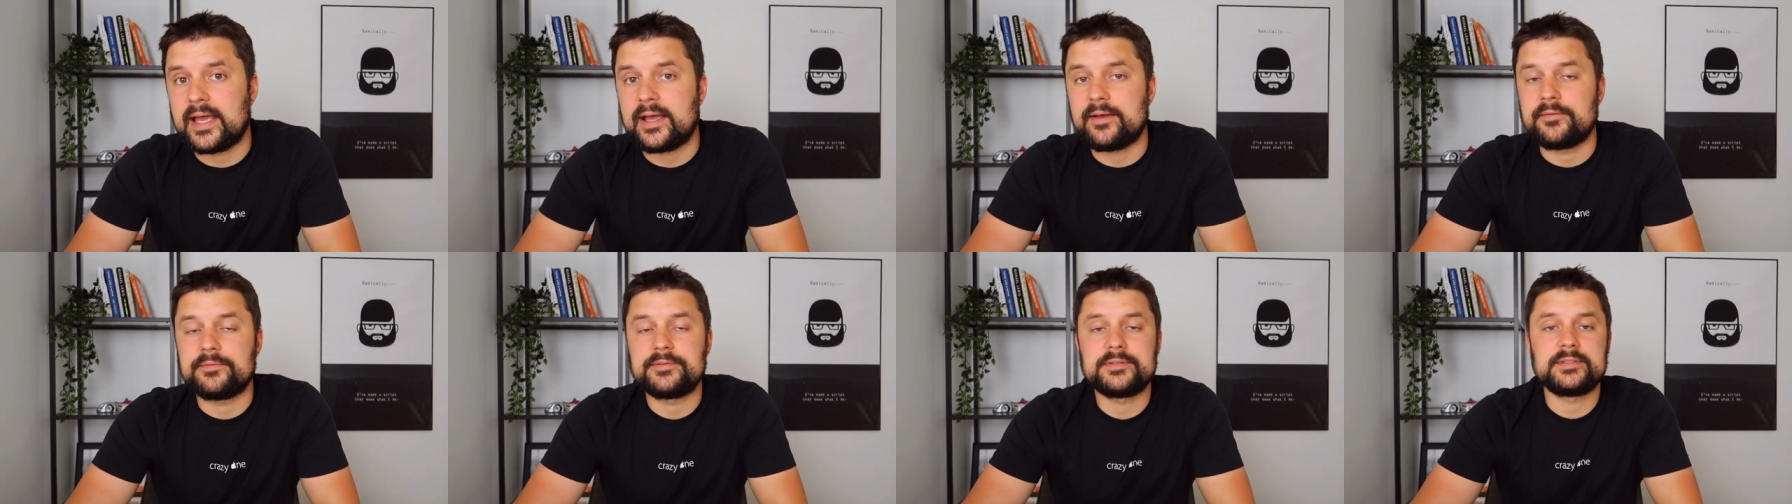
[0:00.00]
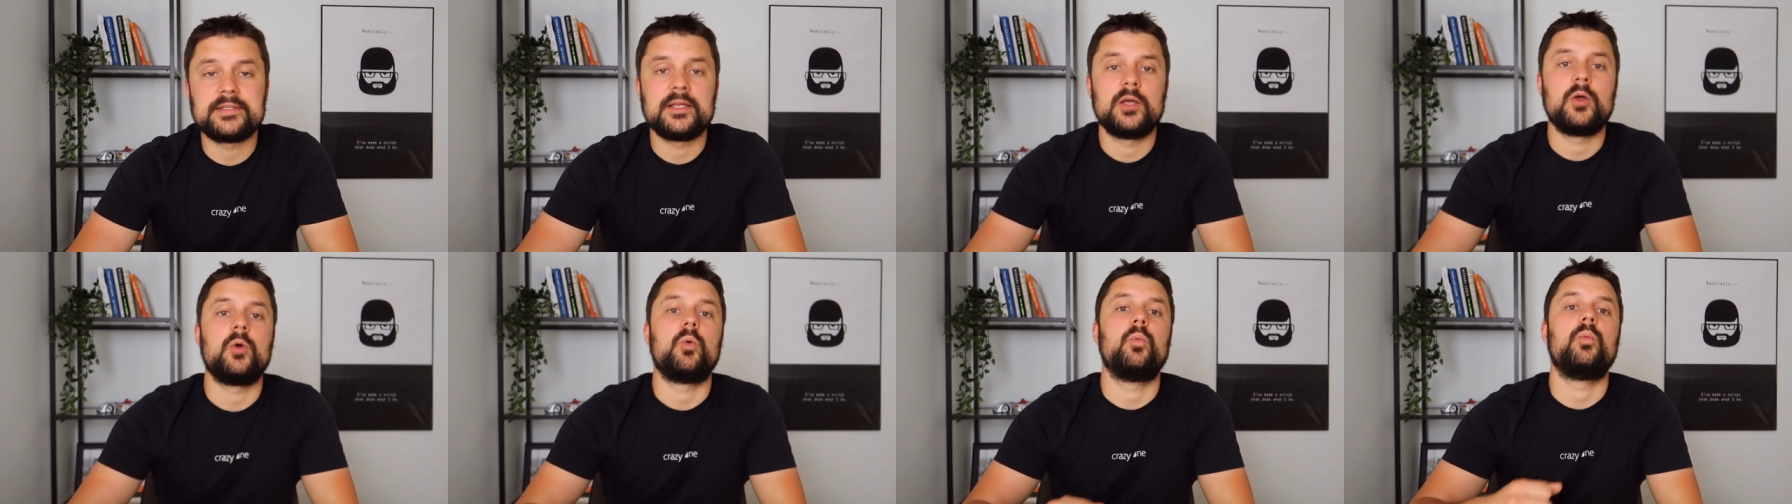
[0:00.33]

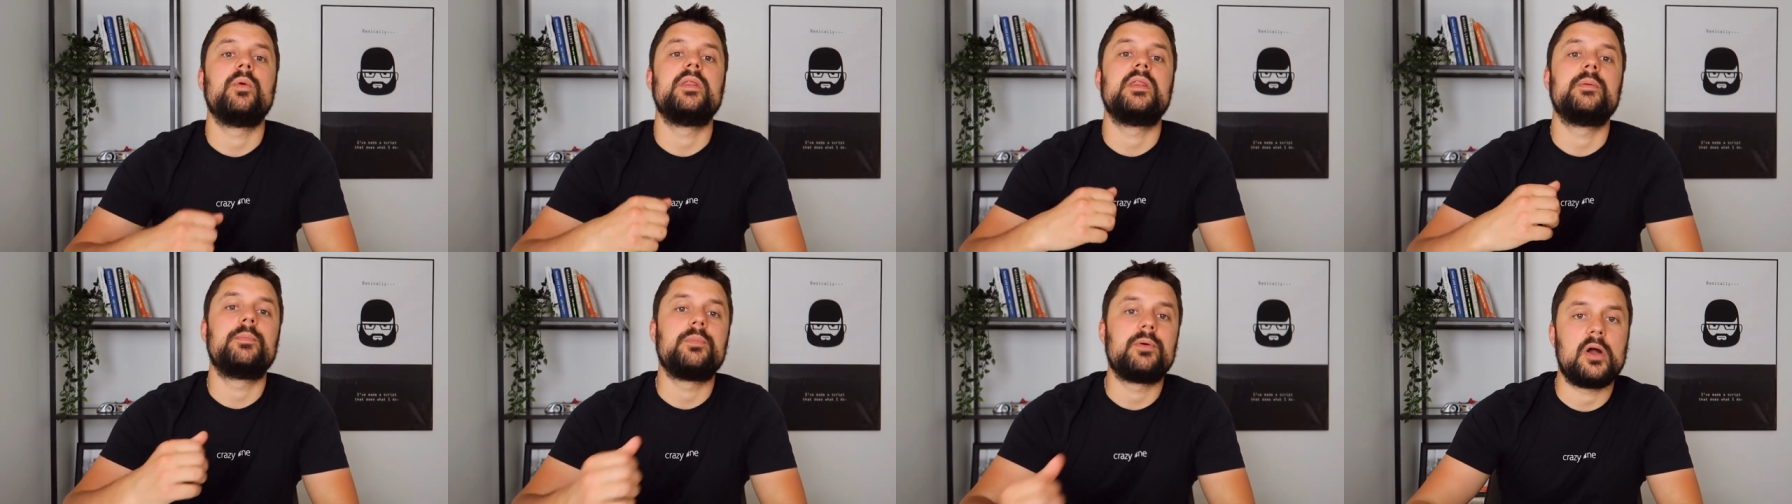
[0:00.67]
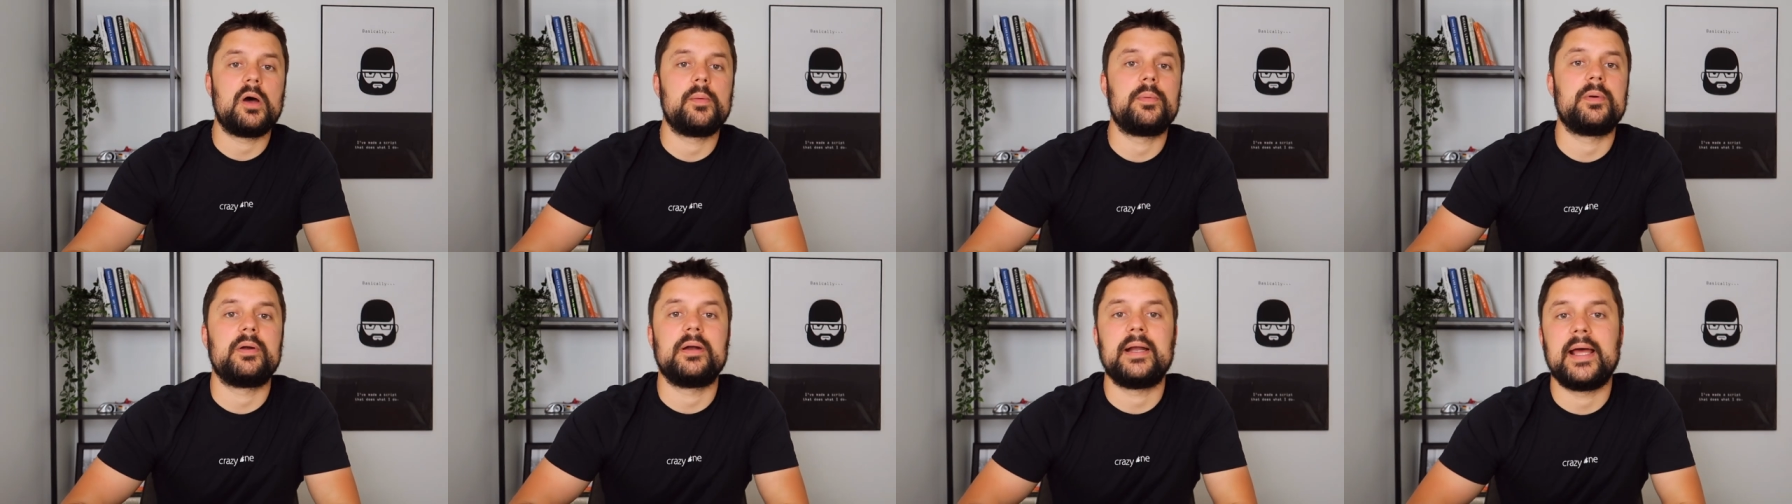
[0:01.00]
Fs with the
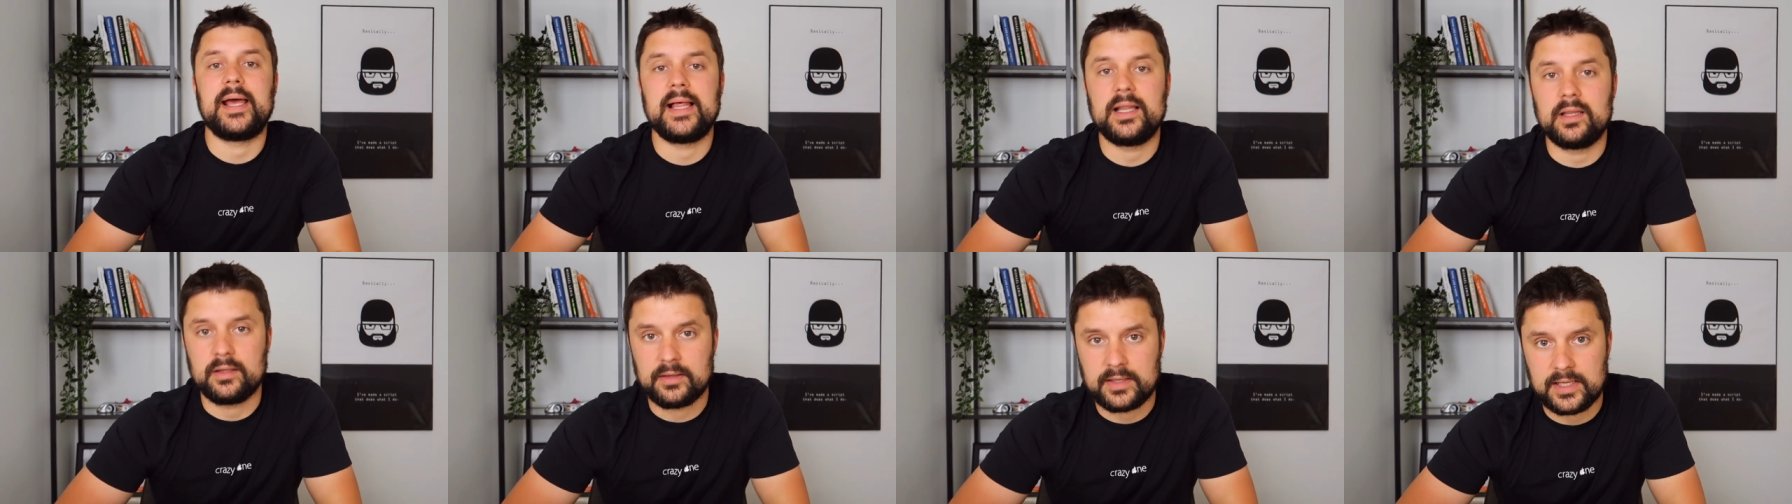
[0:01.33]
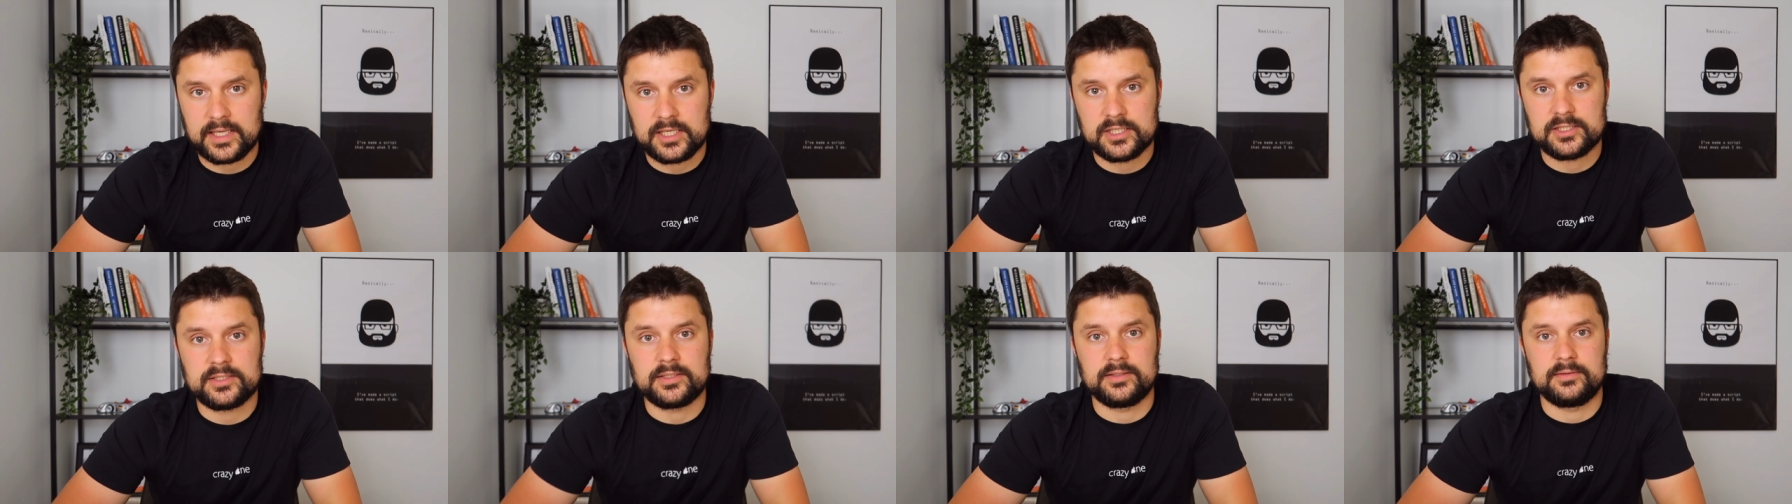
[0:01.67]
proper
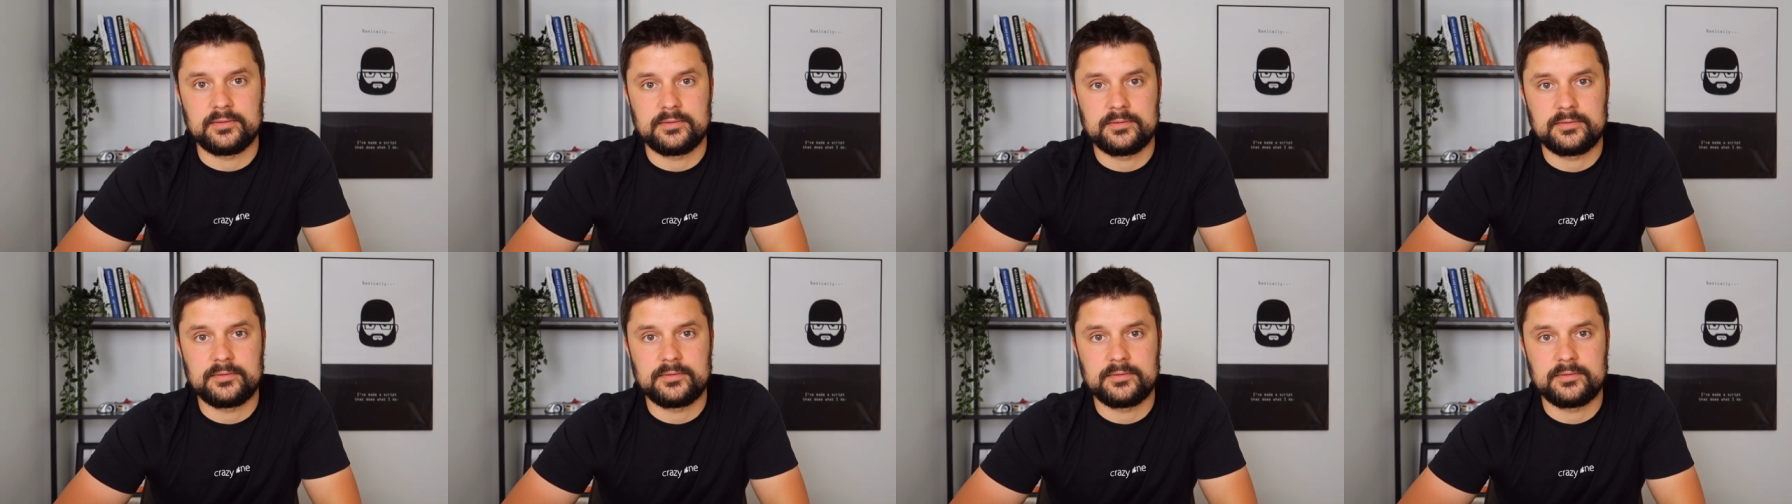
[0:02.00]
allocation.